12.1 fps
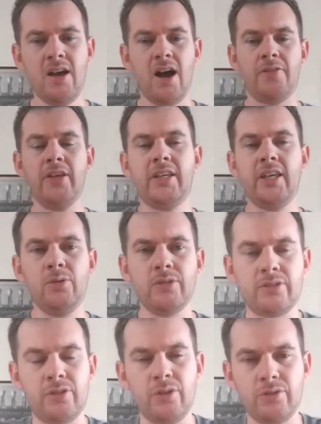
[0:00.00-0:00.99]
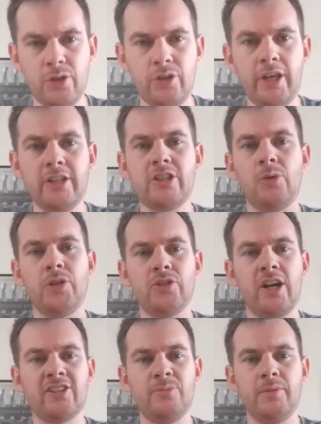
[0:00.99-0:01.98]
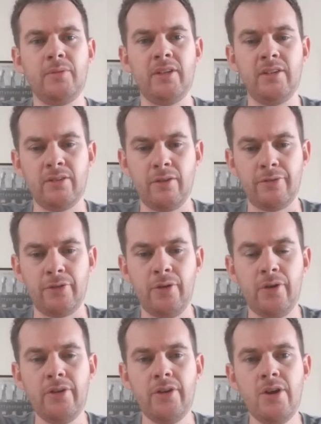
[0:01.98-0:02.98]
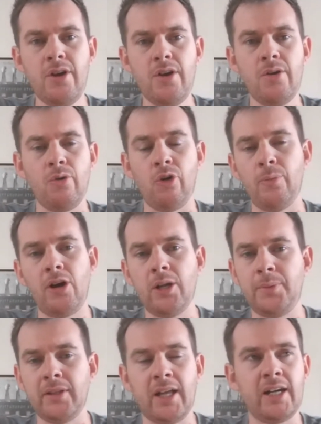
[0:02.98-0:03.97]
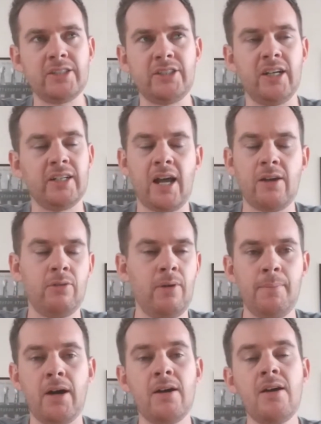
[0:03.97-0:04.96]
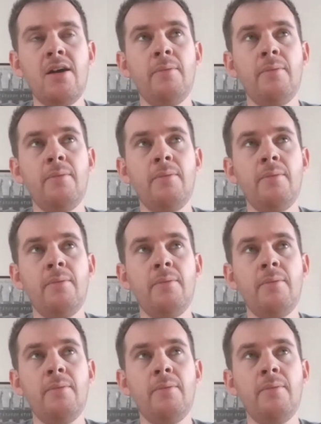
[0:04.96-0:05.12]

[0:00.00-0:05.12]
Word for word: I think he was two, two years ago. We drafted him in, in the third, or it might have been last year. I can't remember.